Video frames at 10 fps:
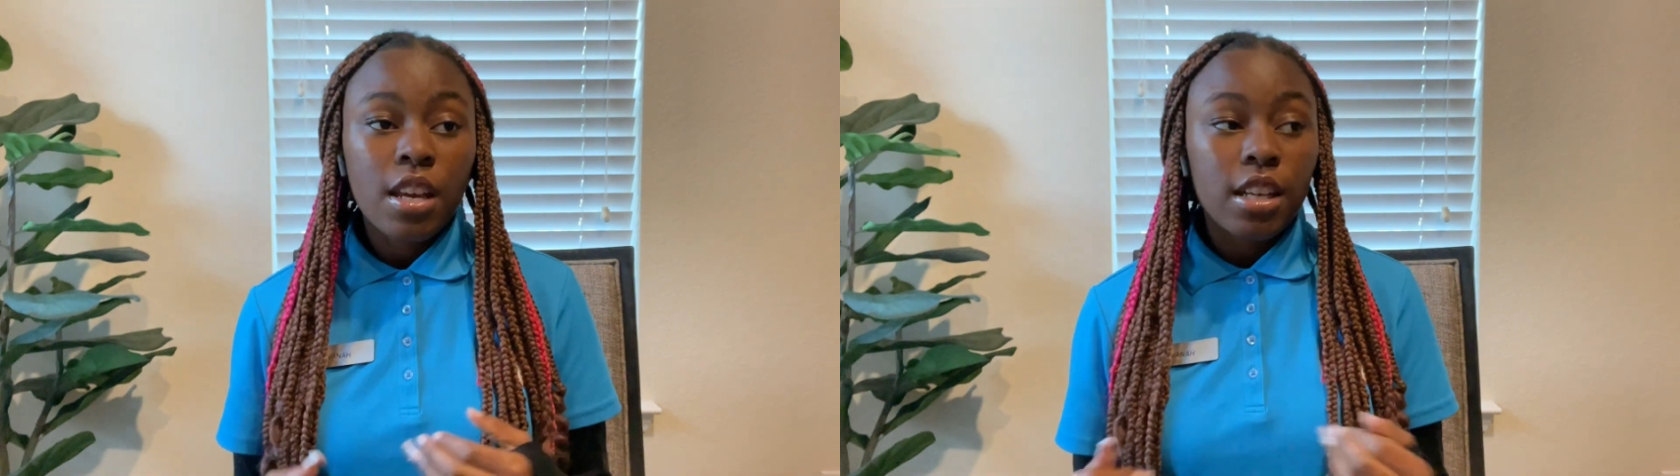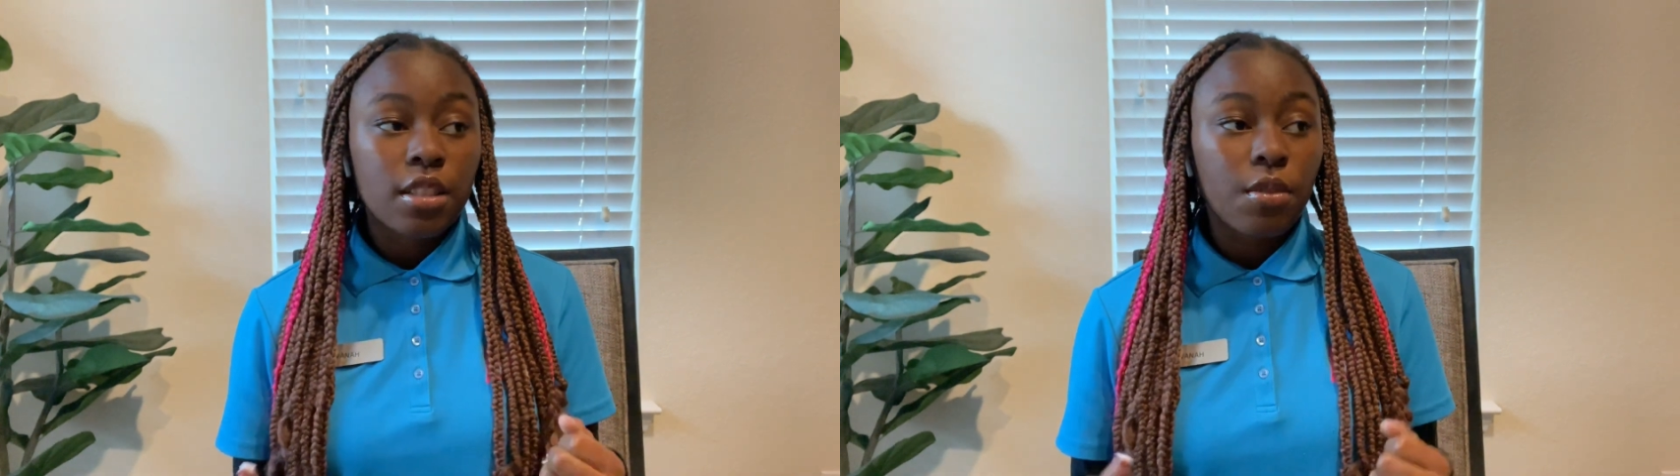
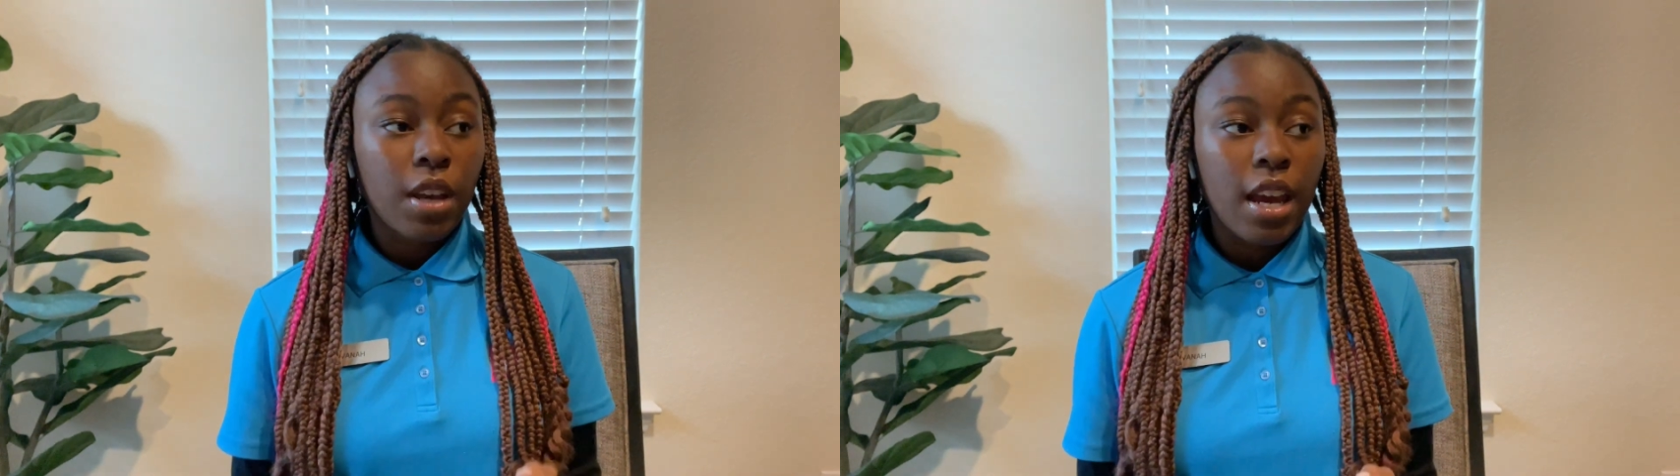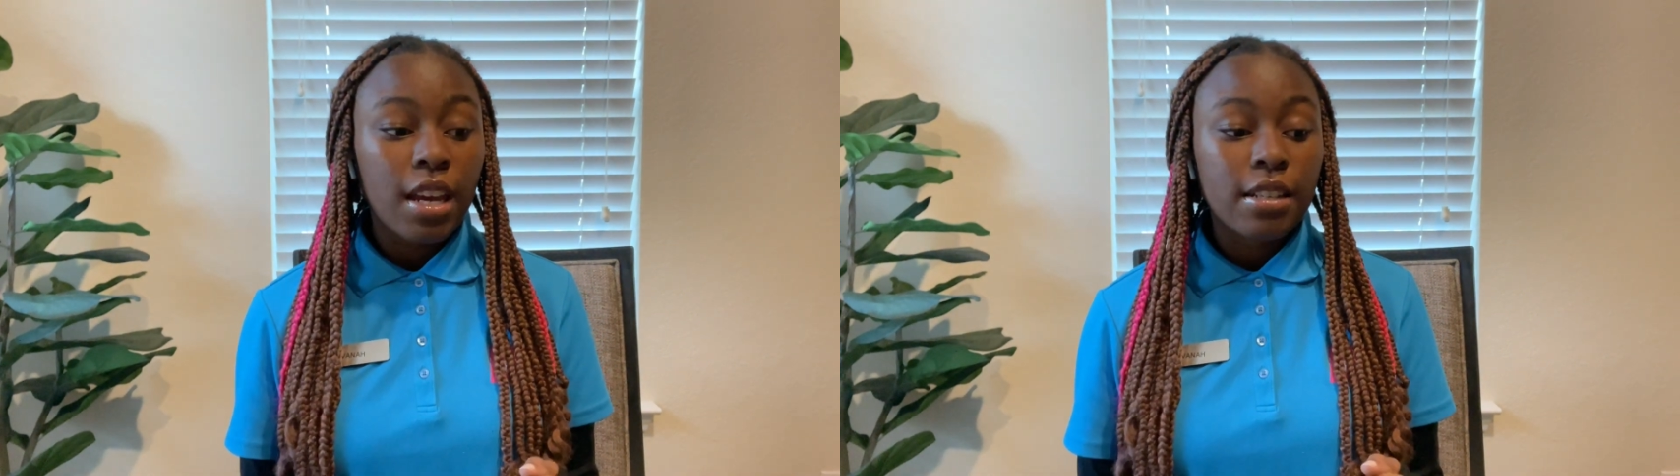It's
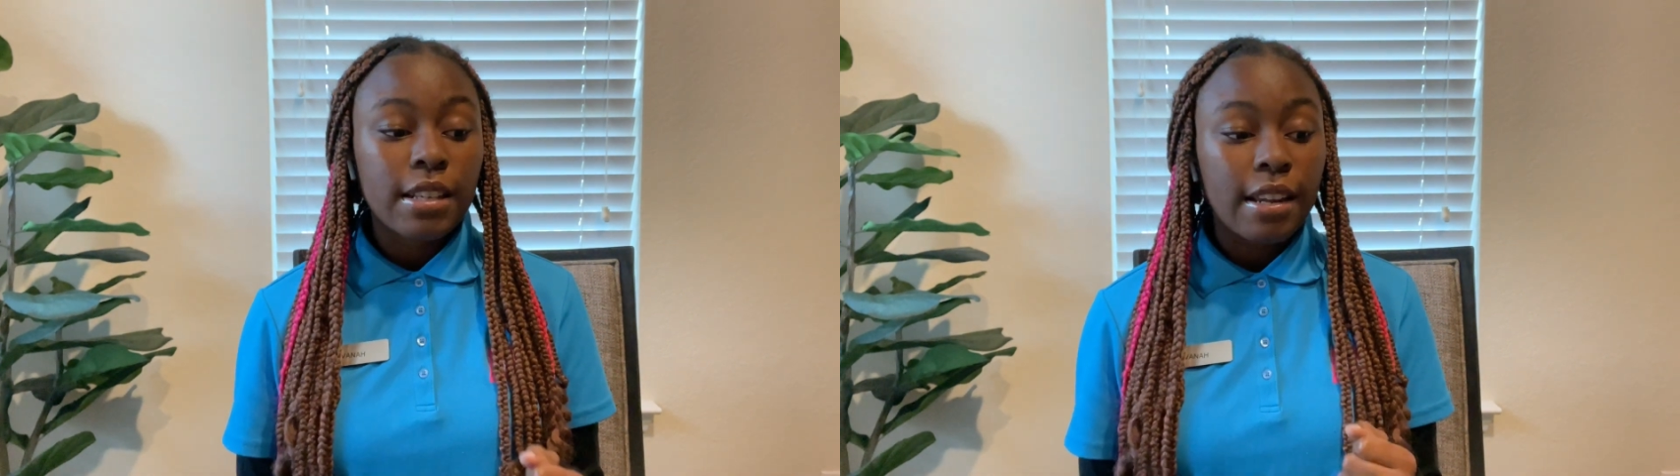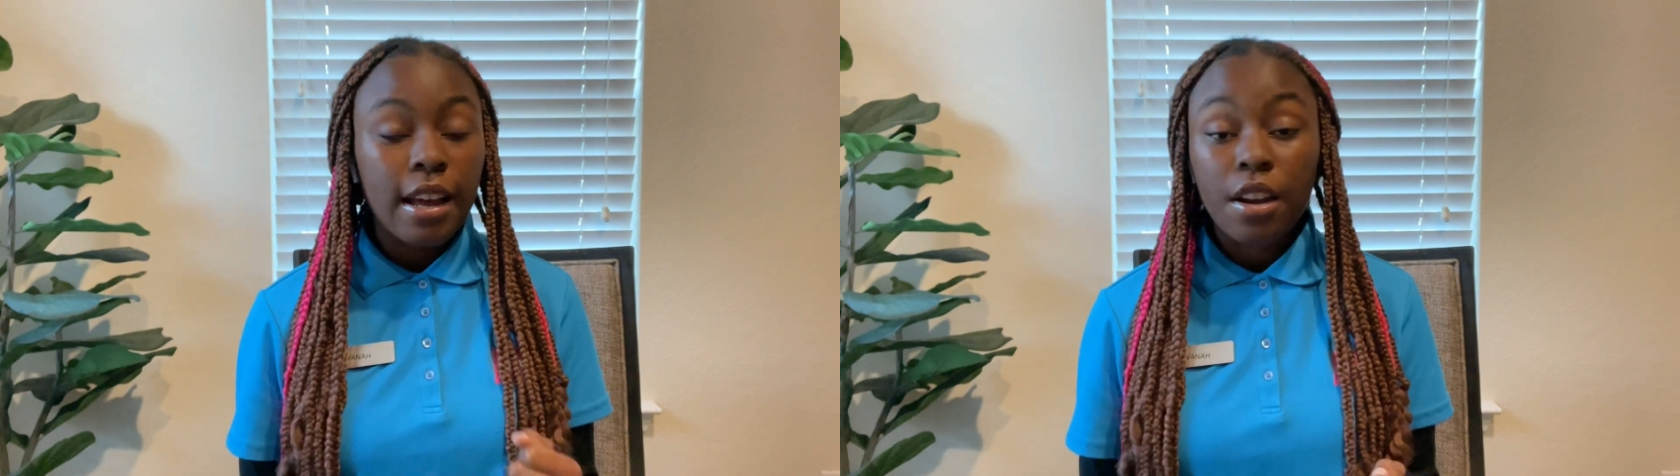okay to
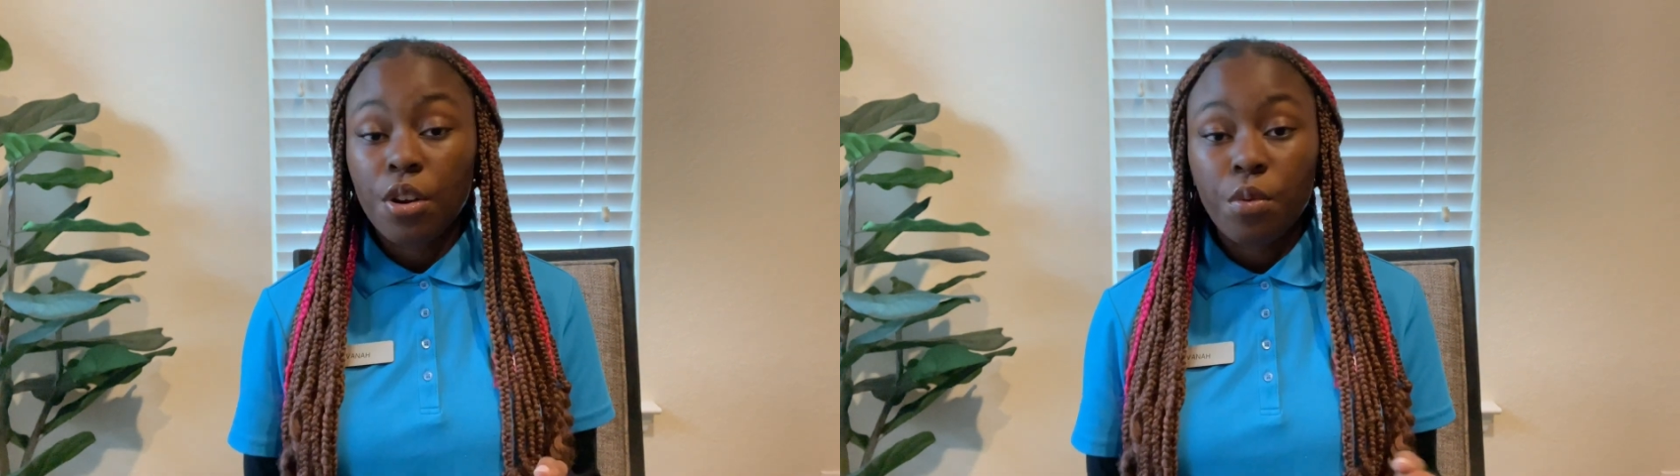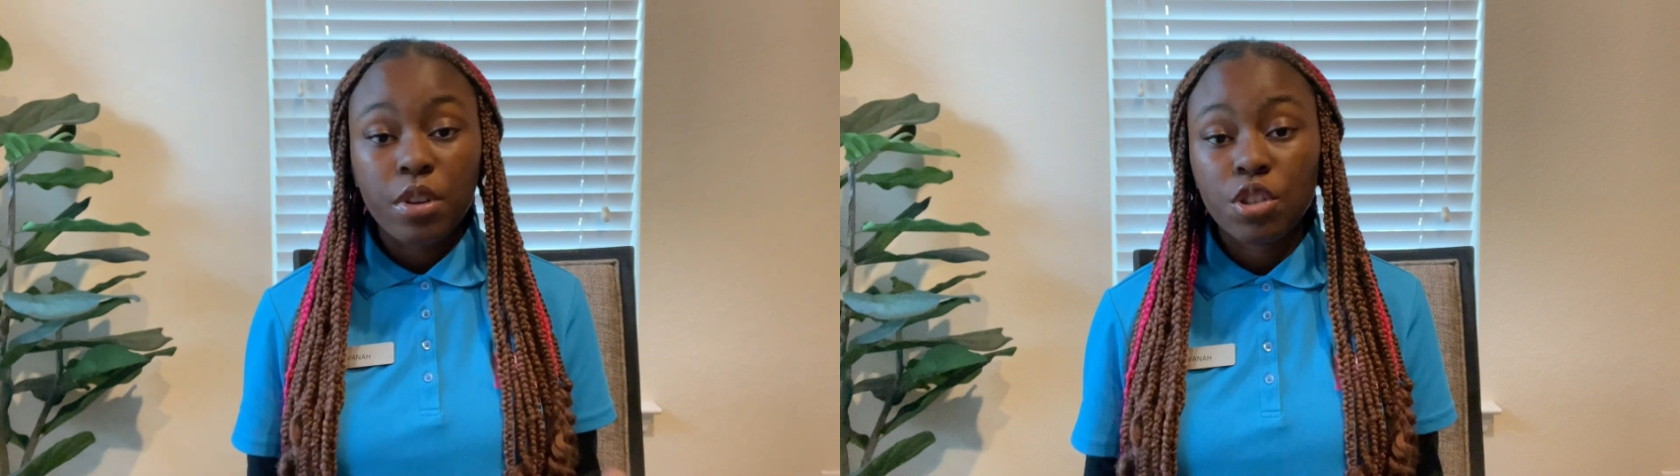not
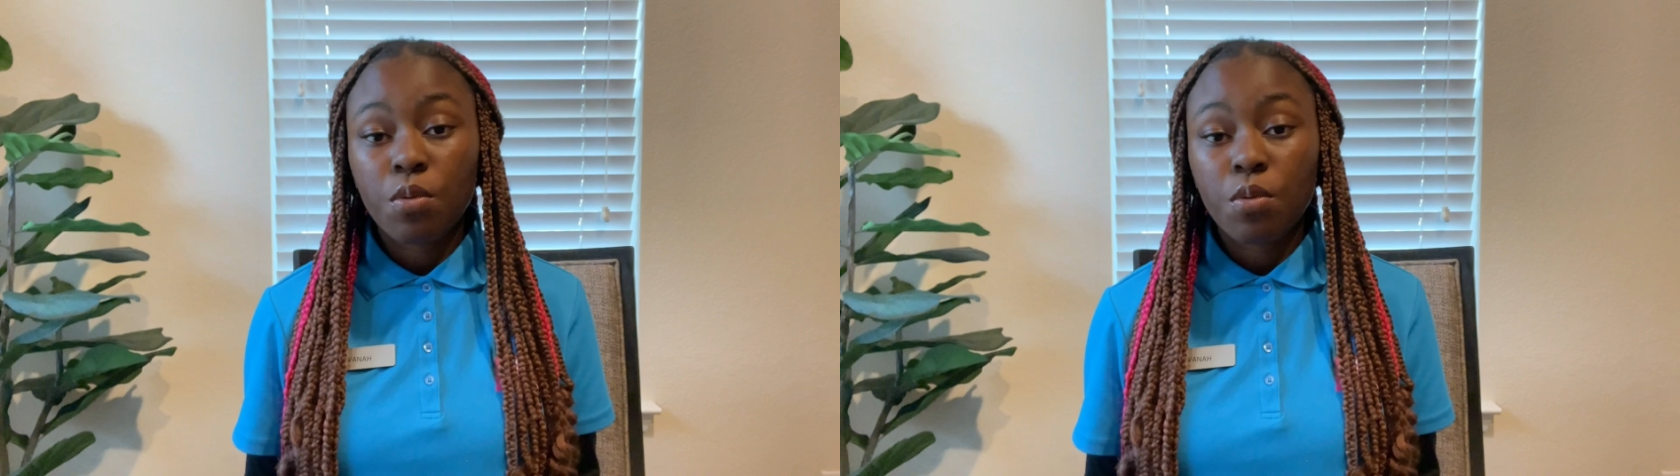know what you